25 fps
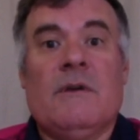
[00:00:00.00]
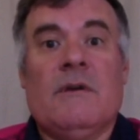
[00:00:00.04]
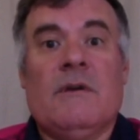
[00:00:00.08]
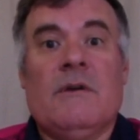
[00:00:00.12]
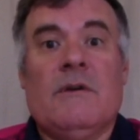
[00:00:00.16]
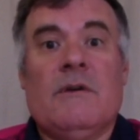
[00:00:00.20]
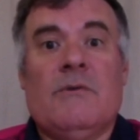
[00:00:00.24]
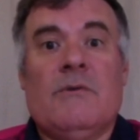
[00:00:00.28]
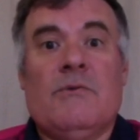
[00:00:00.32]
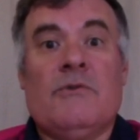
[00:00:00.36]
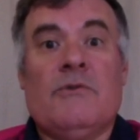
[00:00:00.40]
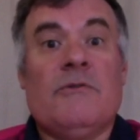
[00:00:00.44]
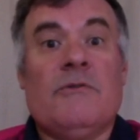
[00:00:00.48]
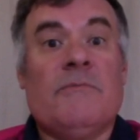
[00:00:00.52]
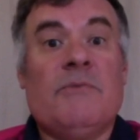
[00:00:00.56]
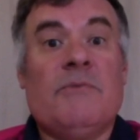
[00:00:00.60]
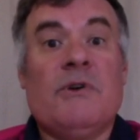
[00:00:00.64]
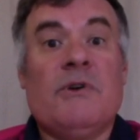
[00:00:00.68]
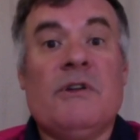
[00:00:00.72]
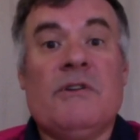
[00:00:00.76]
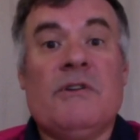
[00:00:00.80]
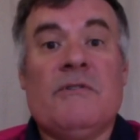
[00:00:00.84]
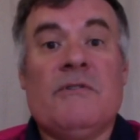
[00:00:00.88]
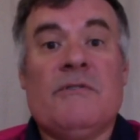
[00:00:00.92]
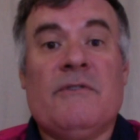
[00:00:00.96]
which is
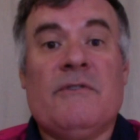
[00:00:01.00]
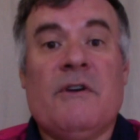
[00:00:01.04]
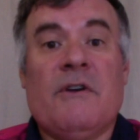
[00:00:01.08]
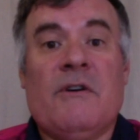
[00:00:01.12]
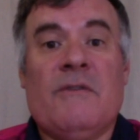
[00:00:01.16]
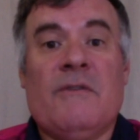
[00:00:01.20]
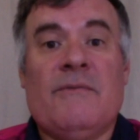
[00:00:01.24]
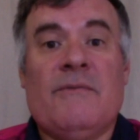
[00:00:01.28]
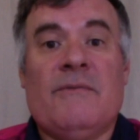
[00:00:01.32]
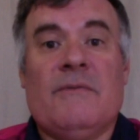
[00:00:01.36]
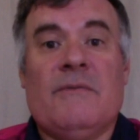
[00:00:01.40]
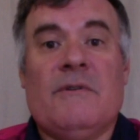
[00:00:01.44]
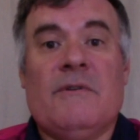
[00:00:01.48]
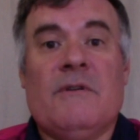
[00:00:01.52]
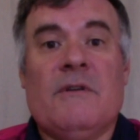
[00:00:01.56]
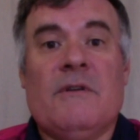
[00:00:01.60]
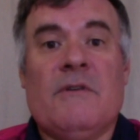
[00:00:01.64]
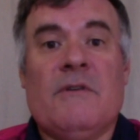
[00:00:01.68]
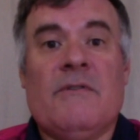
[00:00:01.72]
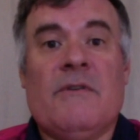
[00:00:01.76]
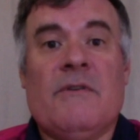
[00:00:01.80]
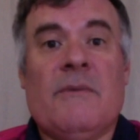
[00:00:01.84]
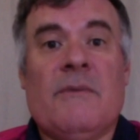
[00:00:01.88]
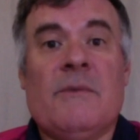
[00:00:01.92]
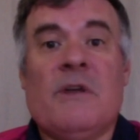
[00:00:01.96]
putting yourself in
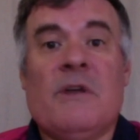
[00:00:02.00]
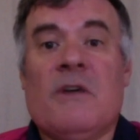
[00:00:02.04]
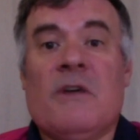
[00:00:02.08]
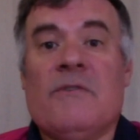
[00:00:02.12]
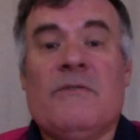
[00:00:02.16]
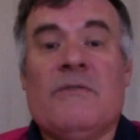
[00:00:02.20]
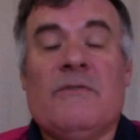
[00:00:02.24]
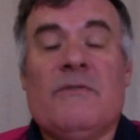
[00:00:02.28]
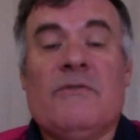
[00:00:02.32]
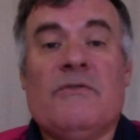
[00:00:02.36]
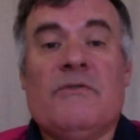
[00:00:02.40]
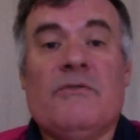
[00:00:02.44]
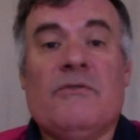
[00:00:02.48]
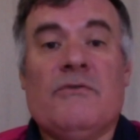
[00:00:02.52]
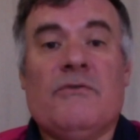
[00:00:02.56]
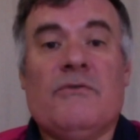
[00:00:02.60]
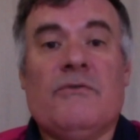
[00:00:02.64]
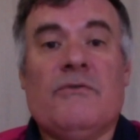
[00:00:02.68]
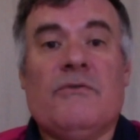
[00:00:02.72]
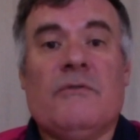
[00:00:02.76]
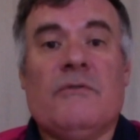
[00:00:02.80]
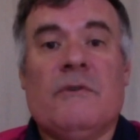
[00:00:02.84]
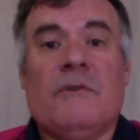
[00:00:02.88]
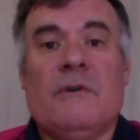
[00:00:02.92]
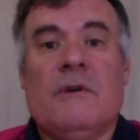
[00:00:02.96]
someone else's
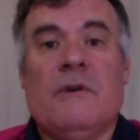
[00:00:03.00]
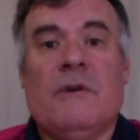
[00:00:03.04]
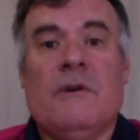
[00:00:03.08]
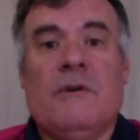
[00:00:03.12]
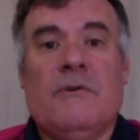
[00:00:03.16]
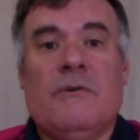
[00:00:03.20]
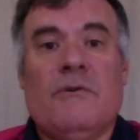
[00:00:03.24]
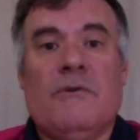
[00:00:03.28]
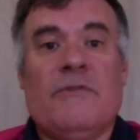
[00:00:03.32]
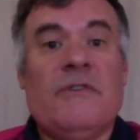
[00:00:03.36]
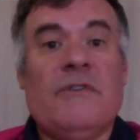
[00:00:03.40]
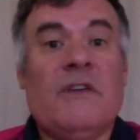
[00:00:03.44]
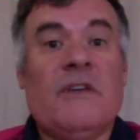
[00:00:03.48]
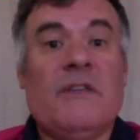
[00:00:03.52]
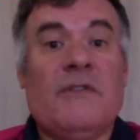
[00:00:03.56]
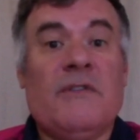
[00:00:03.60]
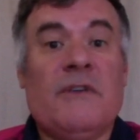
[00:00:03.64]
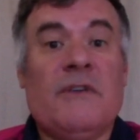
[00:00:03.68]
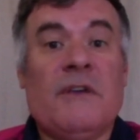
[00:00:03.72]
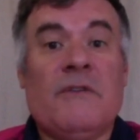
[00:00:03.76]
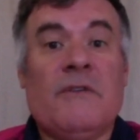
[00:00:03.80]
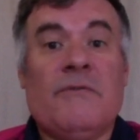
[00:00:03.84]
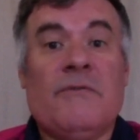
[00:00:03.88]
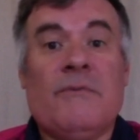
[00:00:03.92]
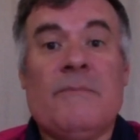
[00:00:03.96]
shoes or seeing
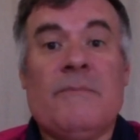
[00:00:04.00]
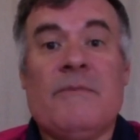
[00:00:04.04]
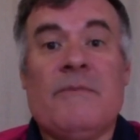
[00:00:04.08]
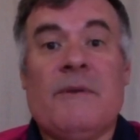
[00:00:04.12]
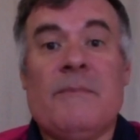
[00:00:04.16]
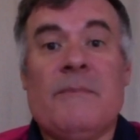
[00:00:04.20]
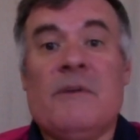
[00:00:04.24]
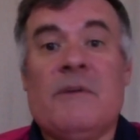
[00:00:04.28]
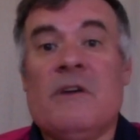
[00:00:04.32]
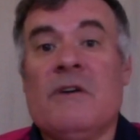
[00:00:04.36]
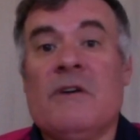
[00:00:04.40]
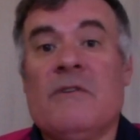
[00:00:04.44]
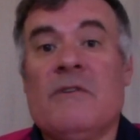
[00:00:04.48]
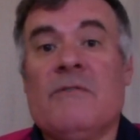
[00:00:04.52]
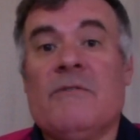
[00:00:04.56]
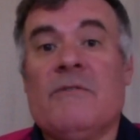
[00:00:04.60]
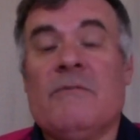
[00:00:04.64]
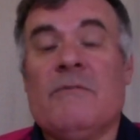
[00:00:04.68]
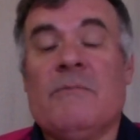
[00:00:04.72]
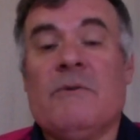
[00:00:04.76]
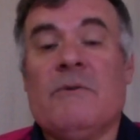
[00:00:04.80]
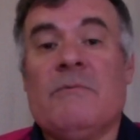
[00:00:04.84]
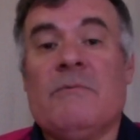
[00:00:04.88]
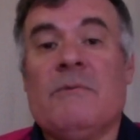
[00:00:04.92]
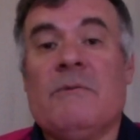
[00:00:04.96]
things from somebody else's
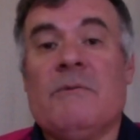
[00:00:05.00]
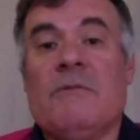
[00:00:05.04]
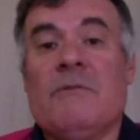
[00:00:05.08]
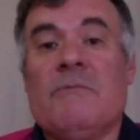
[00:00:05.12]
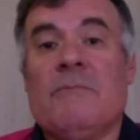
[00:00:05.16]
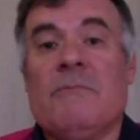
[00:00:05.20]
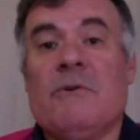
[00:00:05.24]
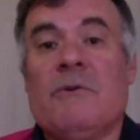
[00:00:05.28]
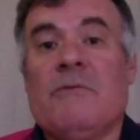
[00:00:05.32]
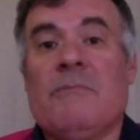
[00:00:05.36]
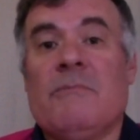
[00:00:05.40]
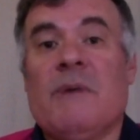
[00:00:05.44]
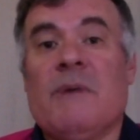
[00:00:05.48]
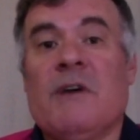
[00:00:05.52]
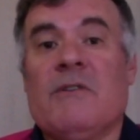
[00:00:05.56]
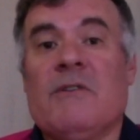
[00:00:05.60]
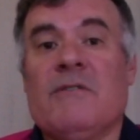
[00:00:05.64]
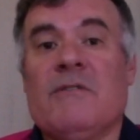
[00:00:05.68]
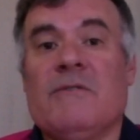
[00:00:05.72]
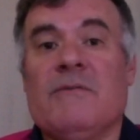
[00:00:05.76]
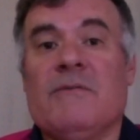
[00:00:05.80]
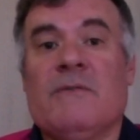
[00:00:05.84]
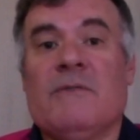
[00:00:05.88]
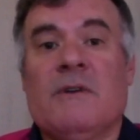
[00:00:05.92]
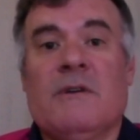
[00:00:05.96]

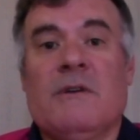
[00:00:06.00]
perspective,